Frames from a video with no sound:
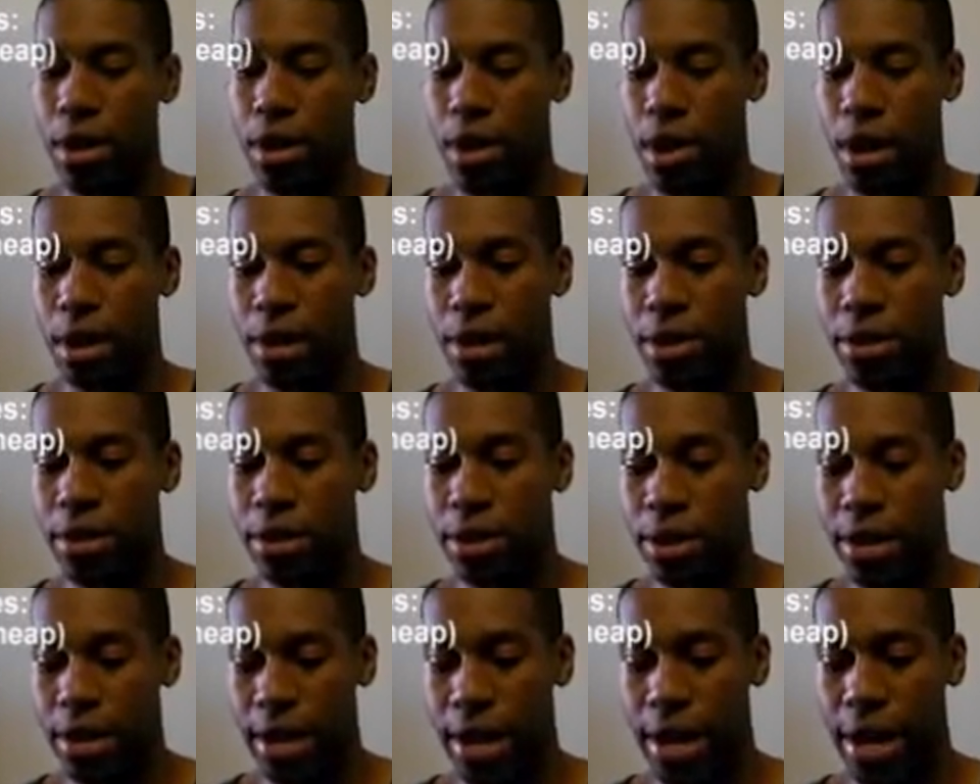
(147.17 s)
Another
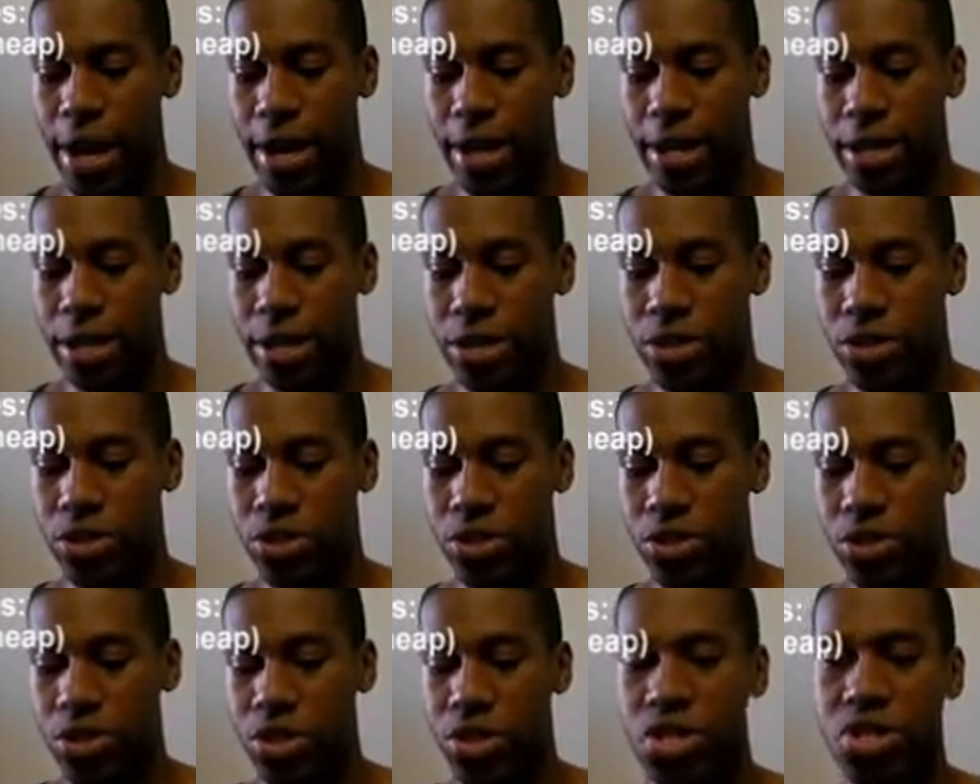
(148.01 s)
thing I got is
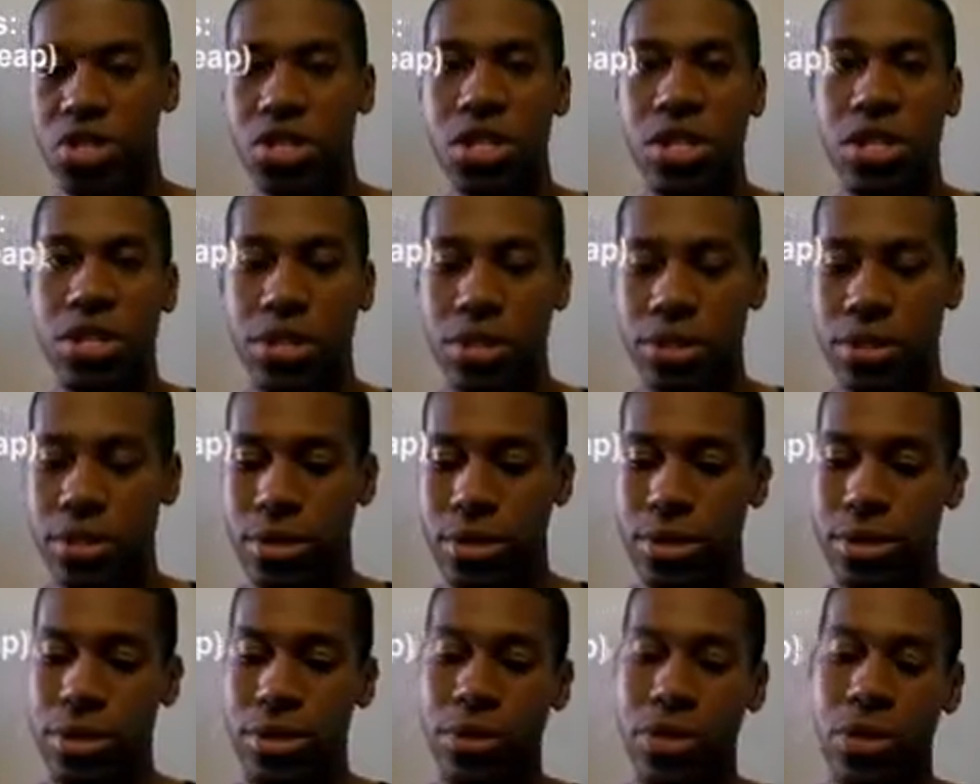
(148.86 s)
cheese,
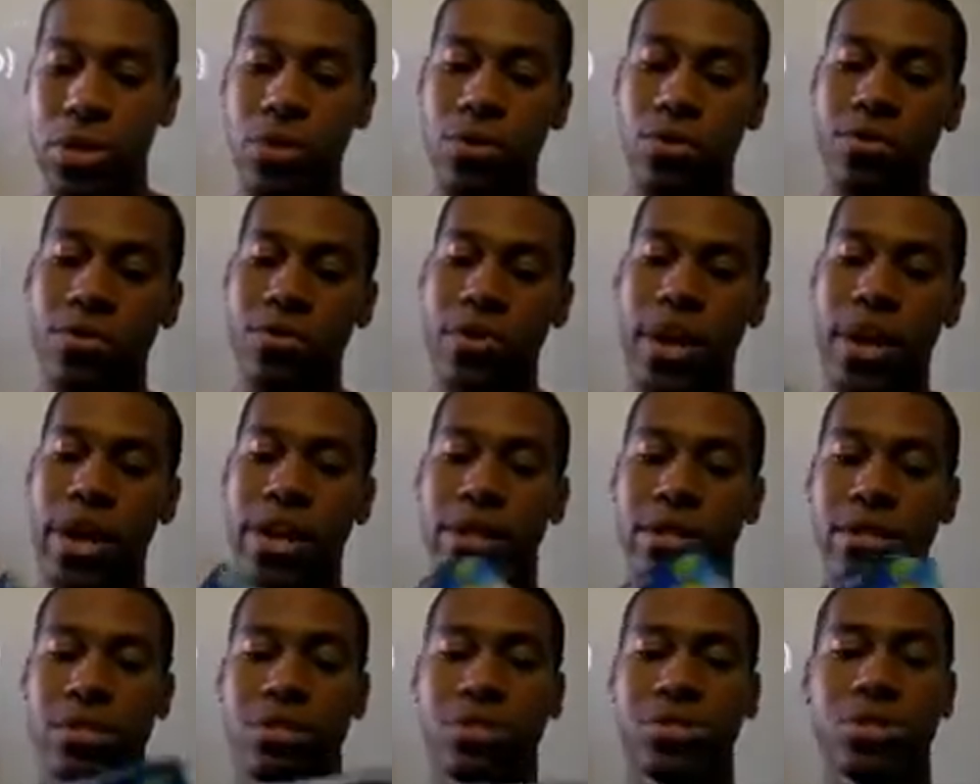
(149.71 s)
low-fat
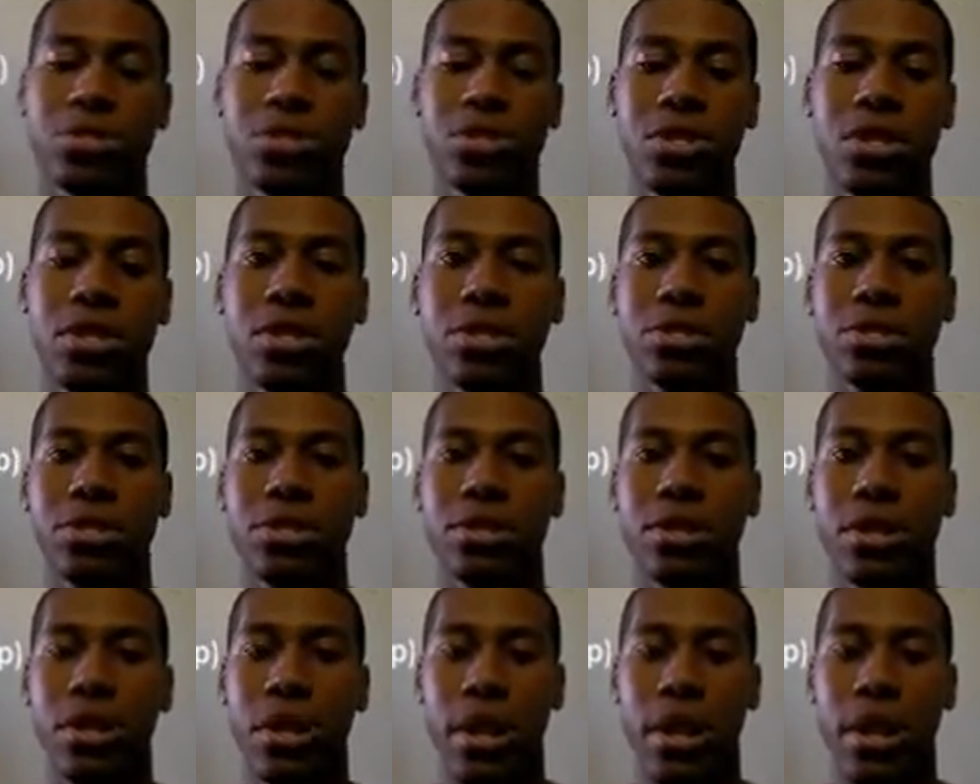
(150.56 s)
cheese,